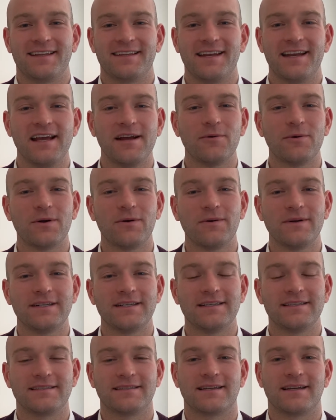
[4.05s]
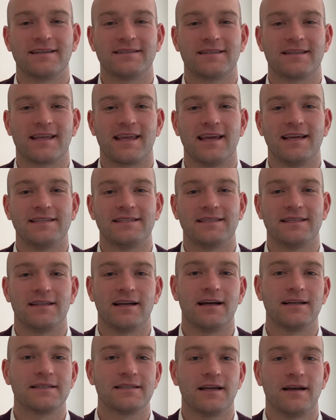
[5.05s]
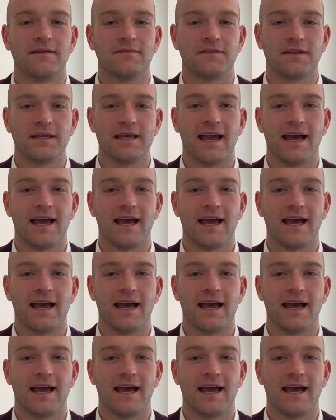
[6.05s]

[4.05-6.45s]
Today we're going to discuss the case LASA v.